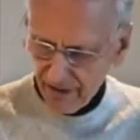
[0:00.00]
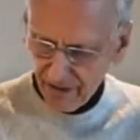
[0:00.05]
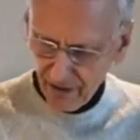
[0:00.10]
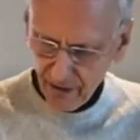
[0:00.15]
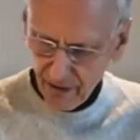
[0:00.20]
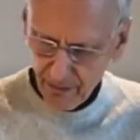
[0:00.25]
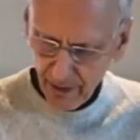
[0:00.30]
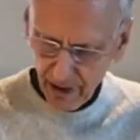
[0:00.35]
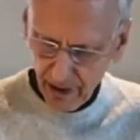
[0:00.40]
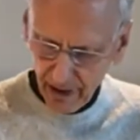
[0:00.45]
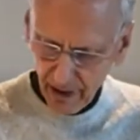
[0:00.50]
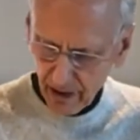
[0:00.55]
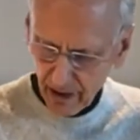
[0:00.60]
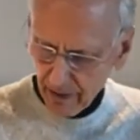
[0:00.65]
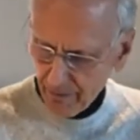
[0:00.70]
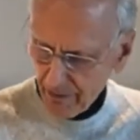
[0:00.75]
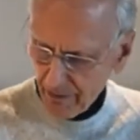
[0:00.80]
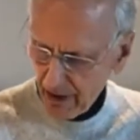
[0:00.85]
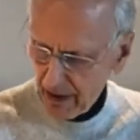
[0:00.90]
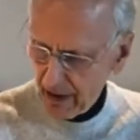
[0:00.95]
for a minute
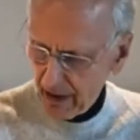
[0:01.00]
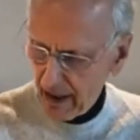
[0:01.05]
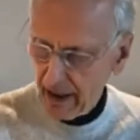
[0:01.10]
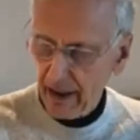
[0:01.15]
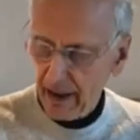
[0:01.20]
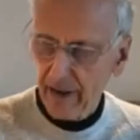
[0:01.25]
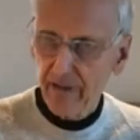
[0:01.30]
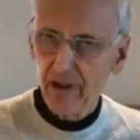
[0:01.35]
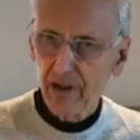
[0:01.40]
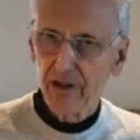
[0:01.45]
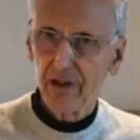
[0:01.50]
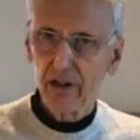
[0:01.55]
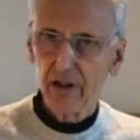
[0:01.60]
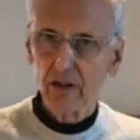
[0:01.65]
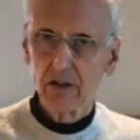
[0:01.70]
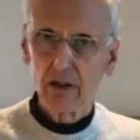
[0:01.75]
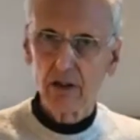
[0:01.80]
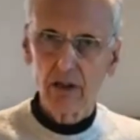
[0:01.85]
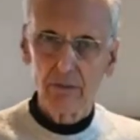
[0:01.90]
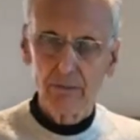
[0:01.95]
and add everything
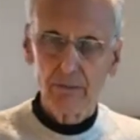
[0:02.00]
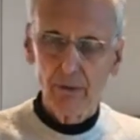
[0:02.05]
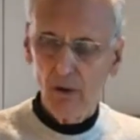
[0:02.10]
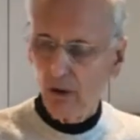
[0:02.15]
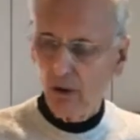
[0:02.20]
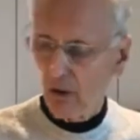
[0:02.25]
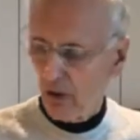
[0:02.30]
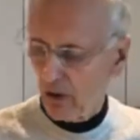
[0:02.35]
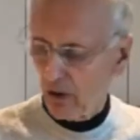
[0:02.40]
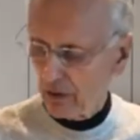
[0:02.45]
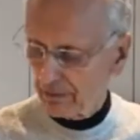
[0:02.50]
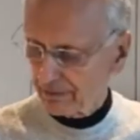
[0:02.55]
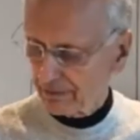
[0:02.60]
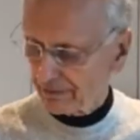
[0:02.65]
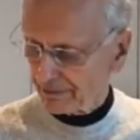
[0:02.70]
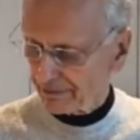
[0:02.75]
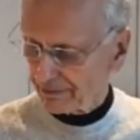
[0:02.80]
to the bowl.